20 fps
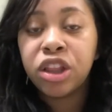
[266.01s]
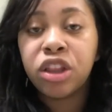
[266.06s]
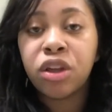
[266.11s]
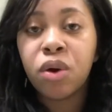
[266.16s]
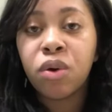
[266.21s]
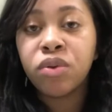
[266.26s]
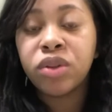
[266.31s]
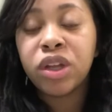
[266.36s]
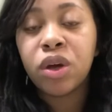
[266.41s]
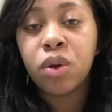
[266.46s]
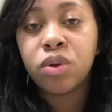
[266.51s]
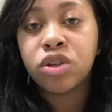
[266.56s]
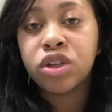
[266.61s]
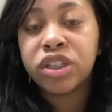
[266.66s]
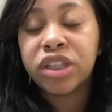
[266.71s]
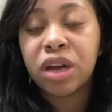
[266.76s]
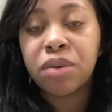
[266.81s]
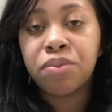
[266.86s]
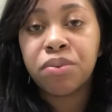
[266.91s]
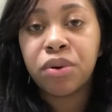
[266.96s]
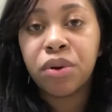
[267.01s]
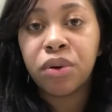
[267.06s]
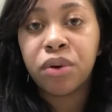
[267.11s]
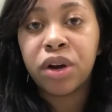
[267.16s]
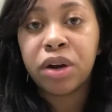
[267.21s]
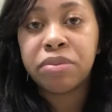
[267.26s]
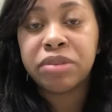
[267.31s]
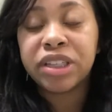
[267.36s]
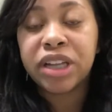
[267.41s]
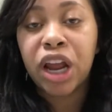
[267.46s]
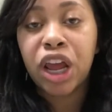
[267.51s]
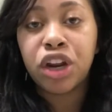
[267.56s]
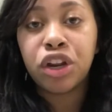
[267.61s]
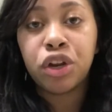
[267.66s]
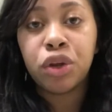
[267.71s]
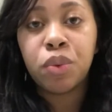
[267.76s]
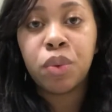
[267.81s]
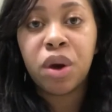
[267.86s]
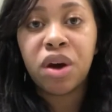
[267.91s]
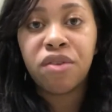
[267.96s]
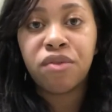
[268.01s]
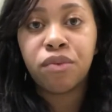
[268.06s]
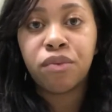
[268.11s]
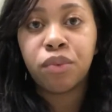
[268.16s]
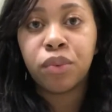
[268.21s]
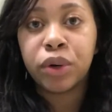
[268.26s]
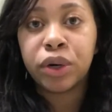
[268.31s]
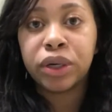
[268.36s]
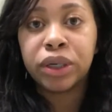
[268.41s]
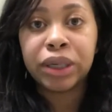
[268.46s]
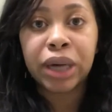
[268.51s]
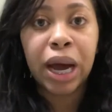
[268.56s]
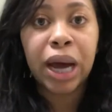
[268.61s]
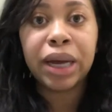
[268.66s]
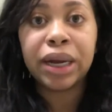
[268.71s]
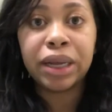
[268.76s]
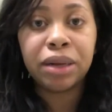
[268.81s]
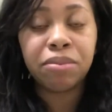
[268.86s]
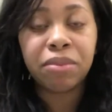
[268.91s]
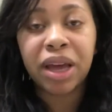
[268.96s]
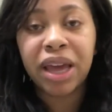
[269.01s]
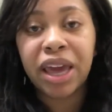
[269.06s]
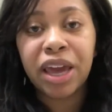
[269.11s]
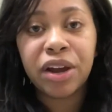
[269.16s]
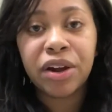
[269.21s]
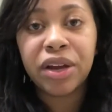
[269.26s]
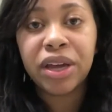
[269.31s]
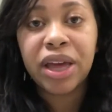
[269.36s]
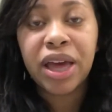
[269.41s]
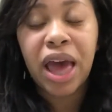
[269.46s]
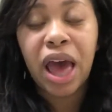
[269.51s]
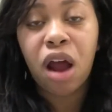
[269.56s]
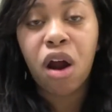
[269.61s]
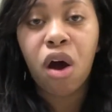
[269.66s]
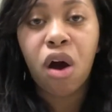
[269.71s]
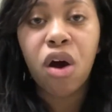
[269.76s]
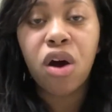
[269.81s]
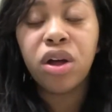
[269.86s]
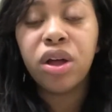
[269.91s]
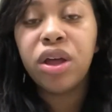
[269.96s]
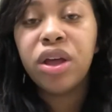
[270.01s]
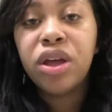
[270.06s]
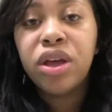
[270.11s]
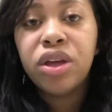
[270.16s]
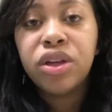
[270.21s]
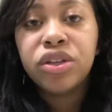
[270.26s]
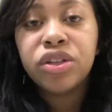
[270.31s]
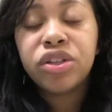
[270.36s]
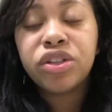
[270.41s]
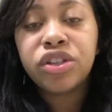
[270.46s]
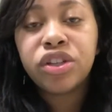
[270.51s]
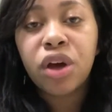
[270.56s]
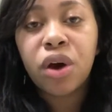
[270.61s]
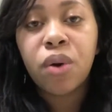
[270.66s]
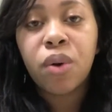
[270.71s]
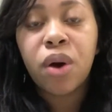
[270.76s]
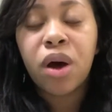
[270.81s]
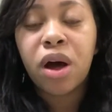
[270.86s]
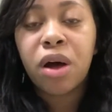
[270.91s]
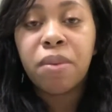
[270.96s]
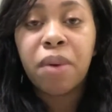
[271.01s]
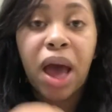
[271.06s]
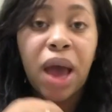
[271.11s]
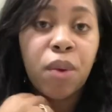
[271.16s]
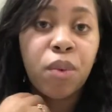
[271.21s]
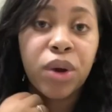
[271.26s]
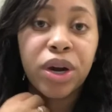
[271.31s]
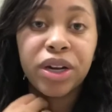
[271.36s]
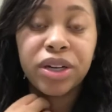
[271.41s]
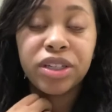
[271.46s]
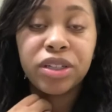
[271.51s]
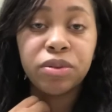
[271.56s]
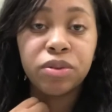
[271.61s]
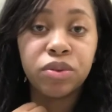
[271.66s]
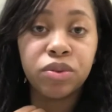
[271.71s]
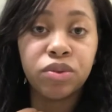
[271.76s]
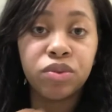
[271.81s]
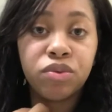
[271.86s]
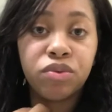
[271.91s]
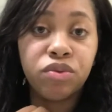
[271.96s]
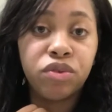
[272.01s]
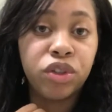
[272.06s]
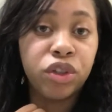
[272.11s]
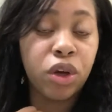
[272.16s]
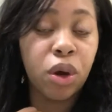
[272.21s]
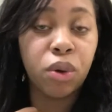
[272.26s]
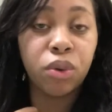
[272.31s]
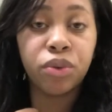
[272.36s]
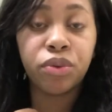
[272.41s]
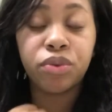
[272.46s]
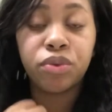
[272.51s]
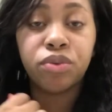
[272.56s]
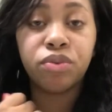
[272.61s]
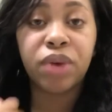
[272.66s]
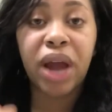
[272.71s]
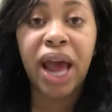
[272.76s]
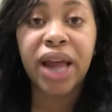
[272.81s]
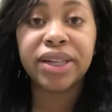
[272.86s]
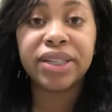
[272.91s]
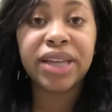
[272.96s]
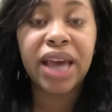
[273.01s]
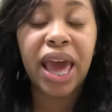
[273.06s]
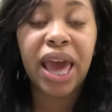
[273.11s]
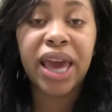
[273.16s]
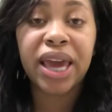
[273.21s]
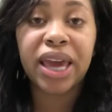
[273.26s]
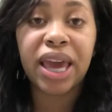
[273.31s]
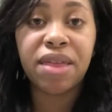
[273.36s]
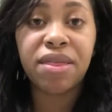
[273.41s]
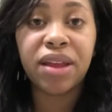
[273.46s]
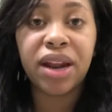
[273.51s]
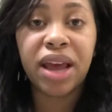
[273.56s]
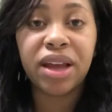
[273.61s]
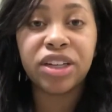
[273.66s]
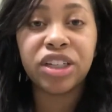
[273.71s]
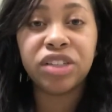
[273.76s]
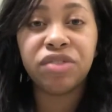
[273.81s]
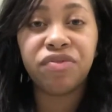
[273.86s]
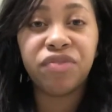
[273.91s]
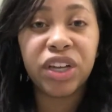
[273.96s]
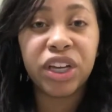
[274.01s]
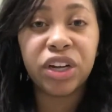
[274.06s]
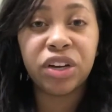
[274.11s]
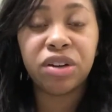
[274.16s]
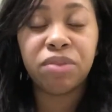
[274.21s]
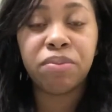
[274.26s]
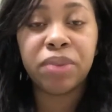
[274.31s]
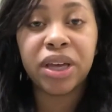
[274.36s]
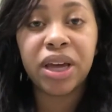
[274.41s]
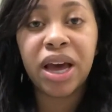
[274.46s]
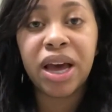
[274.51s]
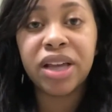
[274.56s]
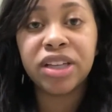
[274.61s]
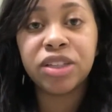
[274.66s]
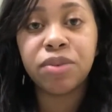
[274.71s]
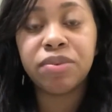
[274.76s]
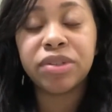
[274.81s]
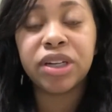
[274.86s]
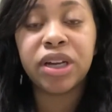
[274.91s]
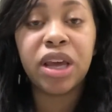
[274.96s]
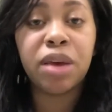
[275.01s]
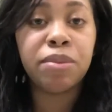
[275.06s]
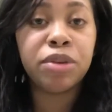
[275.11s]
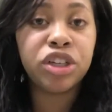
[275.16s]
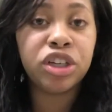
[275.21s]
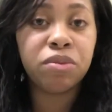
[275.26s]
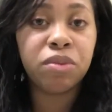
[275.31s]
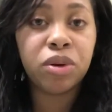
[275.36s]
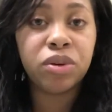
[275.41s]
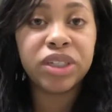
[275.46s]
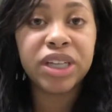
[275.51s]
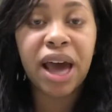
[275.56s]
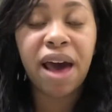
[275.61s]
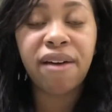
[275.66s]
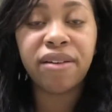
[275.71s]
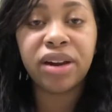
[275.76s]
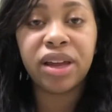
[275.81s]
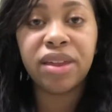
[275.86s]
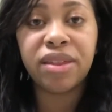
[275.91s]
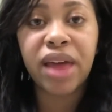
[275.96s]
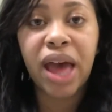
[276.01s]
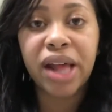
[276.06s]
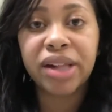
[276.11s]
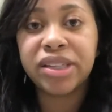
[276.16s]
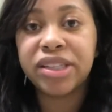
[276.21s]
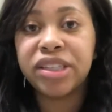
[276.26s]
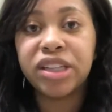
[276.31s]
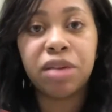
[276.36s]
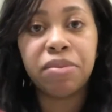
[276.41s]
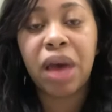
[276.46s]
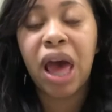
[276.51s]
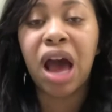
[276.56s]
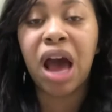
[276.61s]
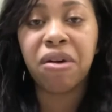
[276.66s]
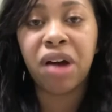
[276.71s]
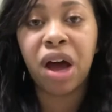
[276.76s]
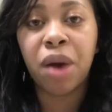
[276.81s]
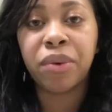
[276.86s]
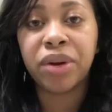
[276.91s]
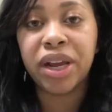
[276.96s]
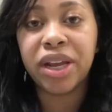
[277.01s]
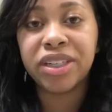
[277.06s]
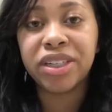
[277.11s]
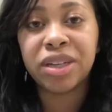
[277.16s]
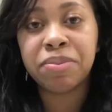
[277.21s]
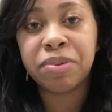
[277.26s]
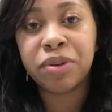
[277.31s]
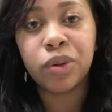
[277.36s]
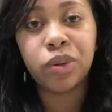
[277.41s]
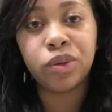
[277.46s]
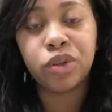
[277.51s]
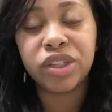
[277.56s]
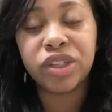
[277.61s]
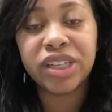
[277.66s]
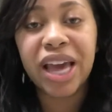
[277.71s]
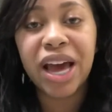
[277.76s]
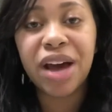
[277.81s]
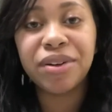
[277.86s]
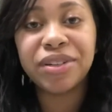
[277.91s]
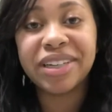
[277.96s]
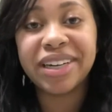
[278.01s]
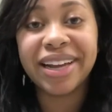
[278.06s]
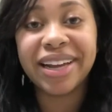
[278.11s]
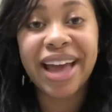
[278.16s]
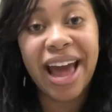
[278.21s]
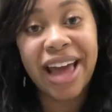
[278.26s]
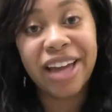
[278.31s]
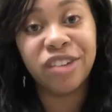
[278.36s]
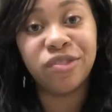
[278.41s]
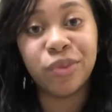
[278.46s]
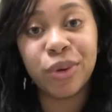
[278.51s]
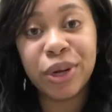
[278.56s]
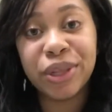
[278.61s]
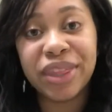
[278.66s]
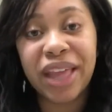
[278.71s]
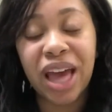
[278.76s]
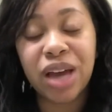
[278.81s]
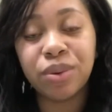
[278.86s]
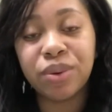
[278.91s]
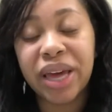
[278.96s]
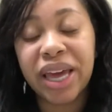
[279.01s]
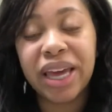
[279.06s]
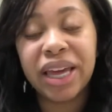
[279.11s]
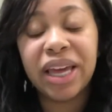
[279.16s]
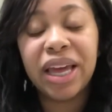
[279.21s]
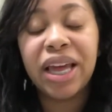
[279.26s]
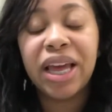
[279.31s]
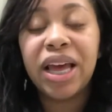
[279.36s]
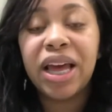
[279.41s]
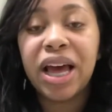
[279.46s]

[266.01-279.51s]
The only ultrasound programs that I knew of were not in my area at all. So um, I wanted to go through rad tech, and then I just figured because it was an imaging modality that somehow I would end up in ultrasound, and it kind of worked that way.